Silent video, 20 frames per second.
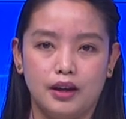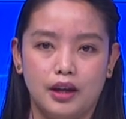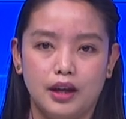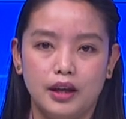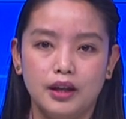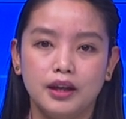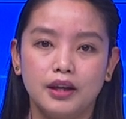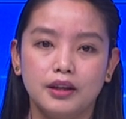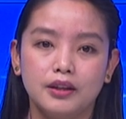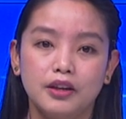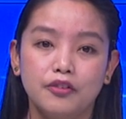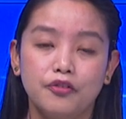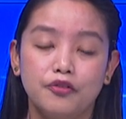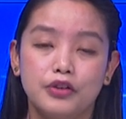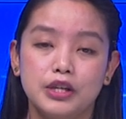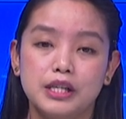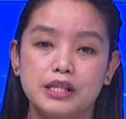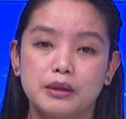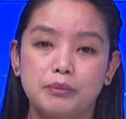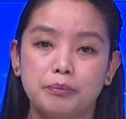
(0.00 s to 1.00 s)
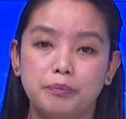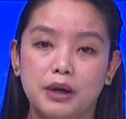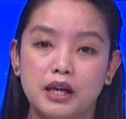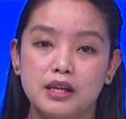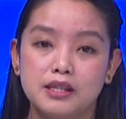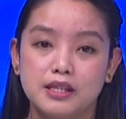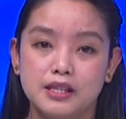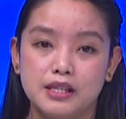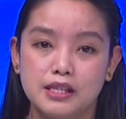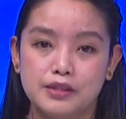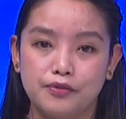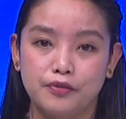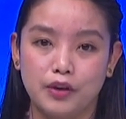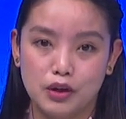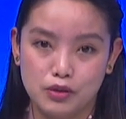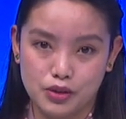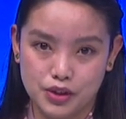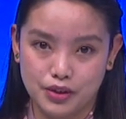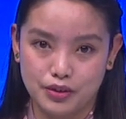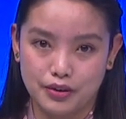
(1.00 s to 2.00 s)
Inkatha Freedom Party's
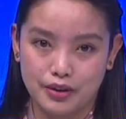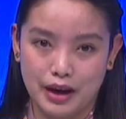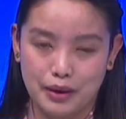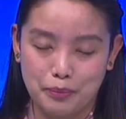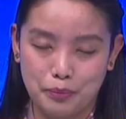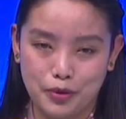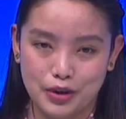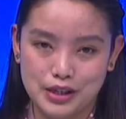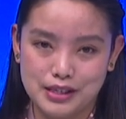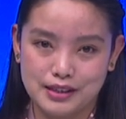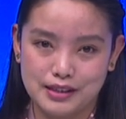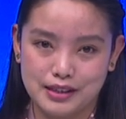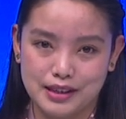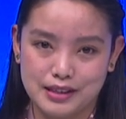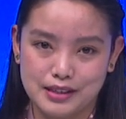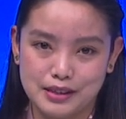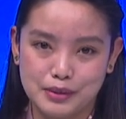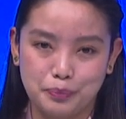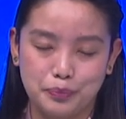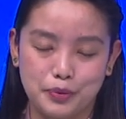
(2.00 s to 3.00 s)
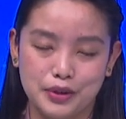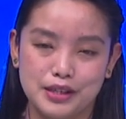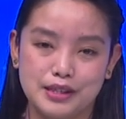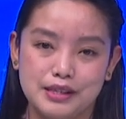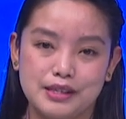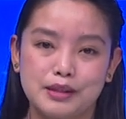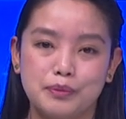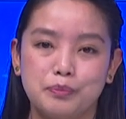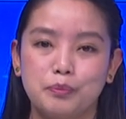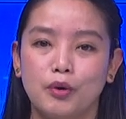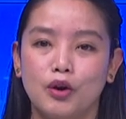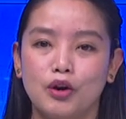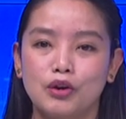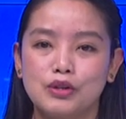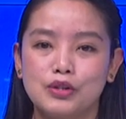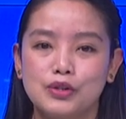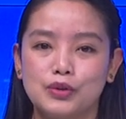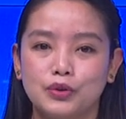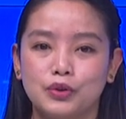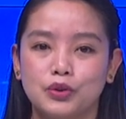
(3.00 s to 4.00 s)
founder and president, Prince
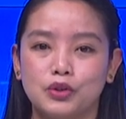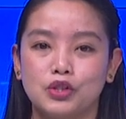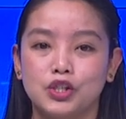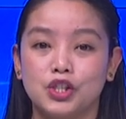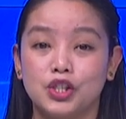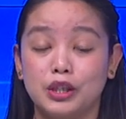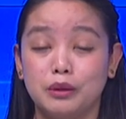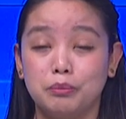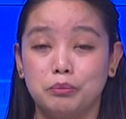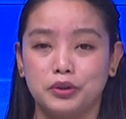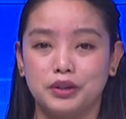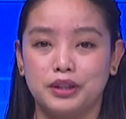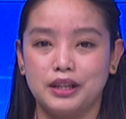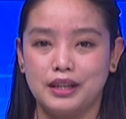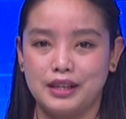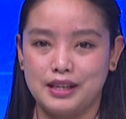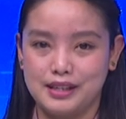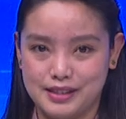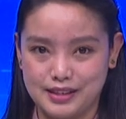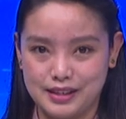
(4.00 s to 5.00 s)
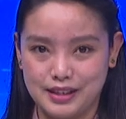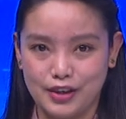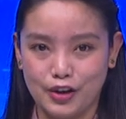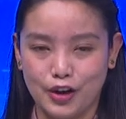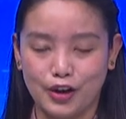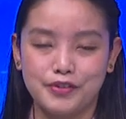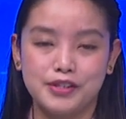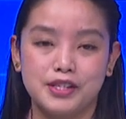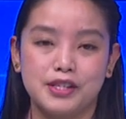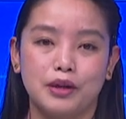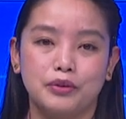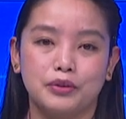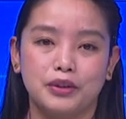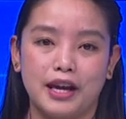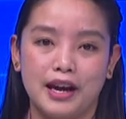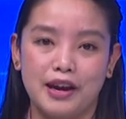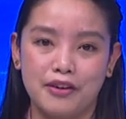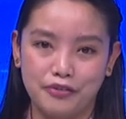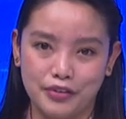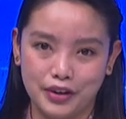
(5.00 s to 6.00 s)
Mangosuthu Buthelezi of South
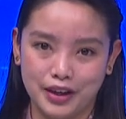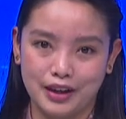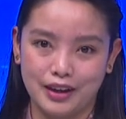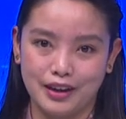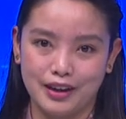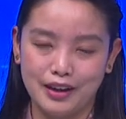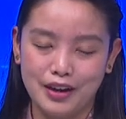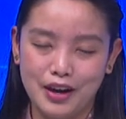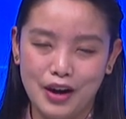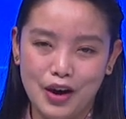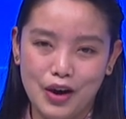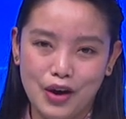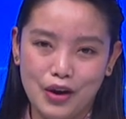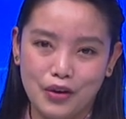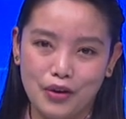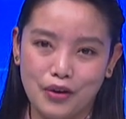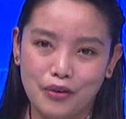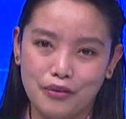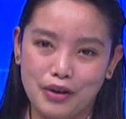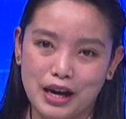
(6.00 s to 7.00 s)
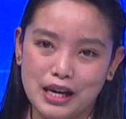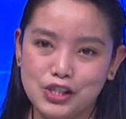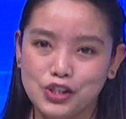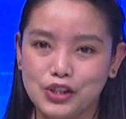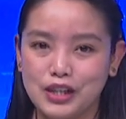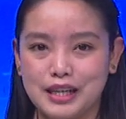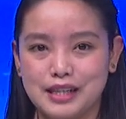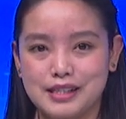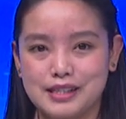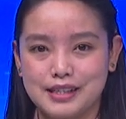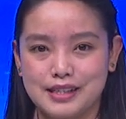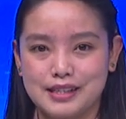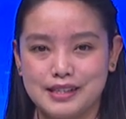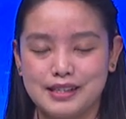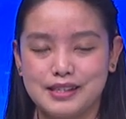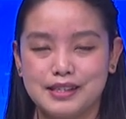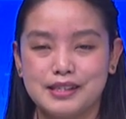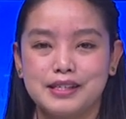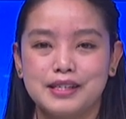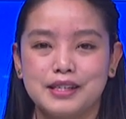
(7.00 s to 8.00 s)
Africa, congratulated
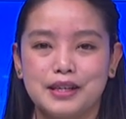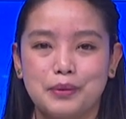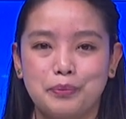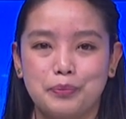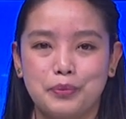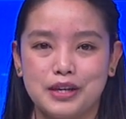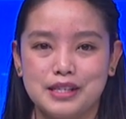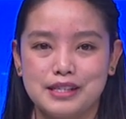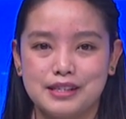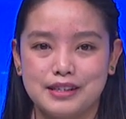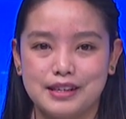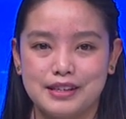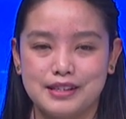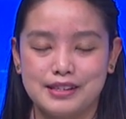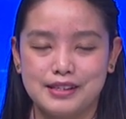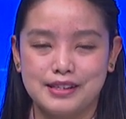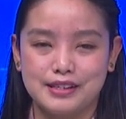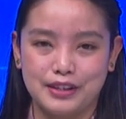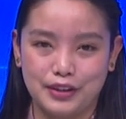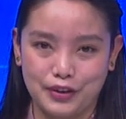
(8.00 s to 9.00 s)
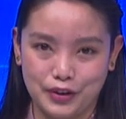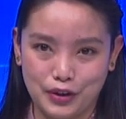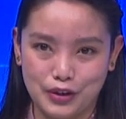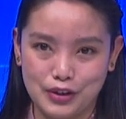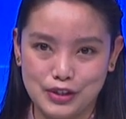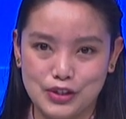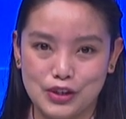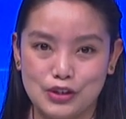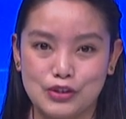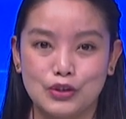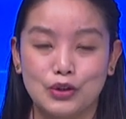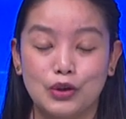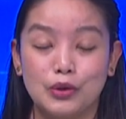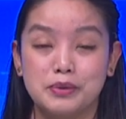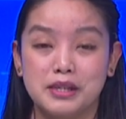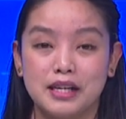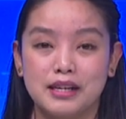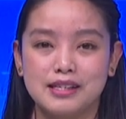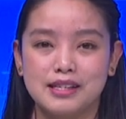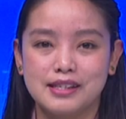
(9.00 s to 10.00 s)
CTA President Sikyong Dr.
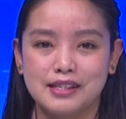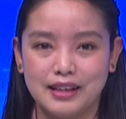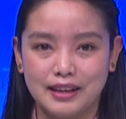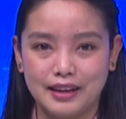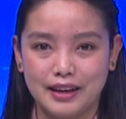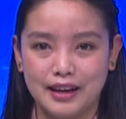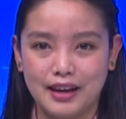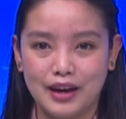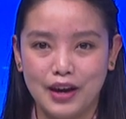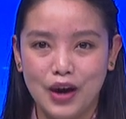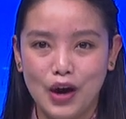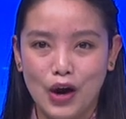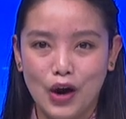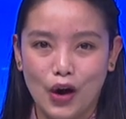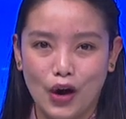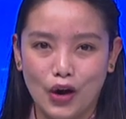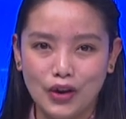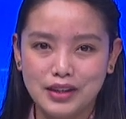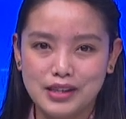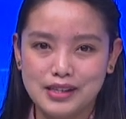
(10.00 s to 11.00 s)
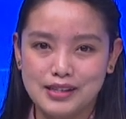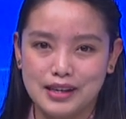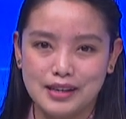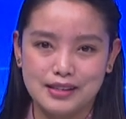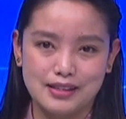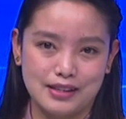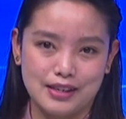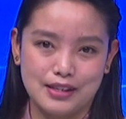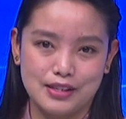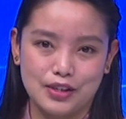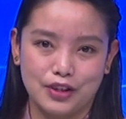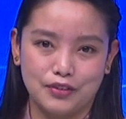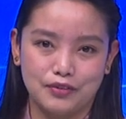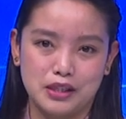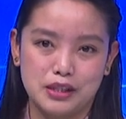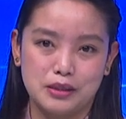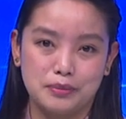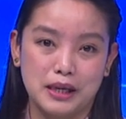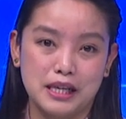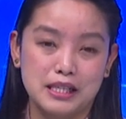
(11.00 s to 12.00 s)
Lobsang Sangay on the success of
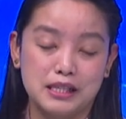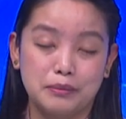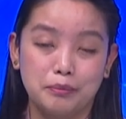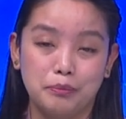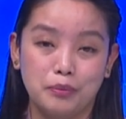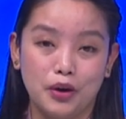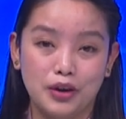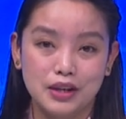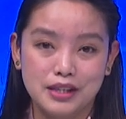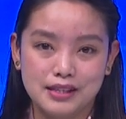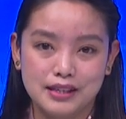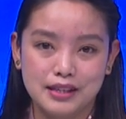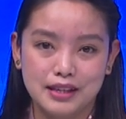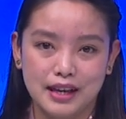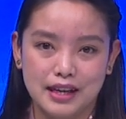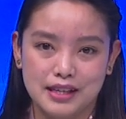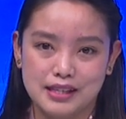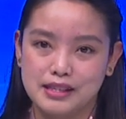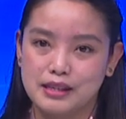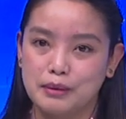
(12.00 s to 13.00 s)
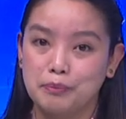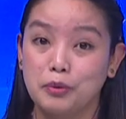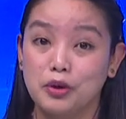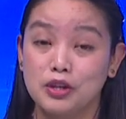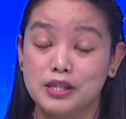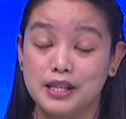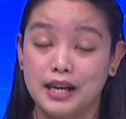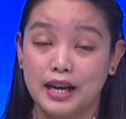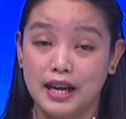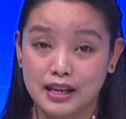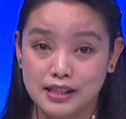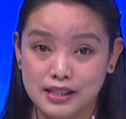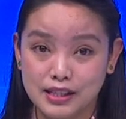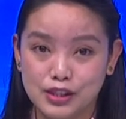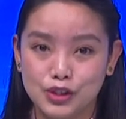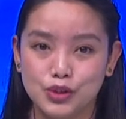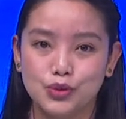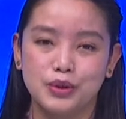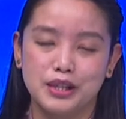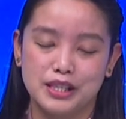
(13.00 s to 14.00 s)
the Tibetan Policy and Support Act
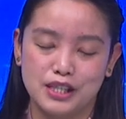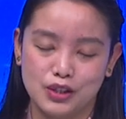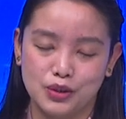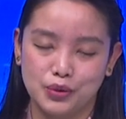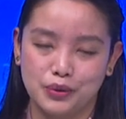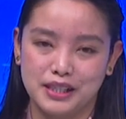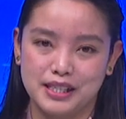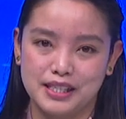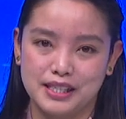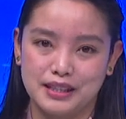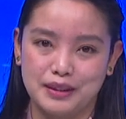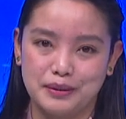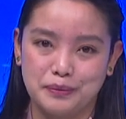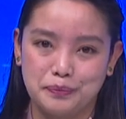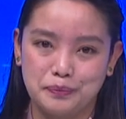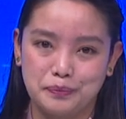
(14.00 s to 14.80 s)
2020.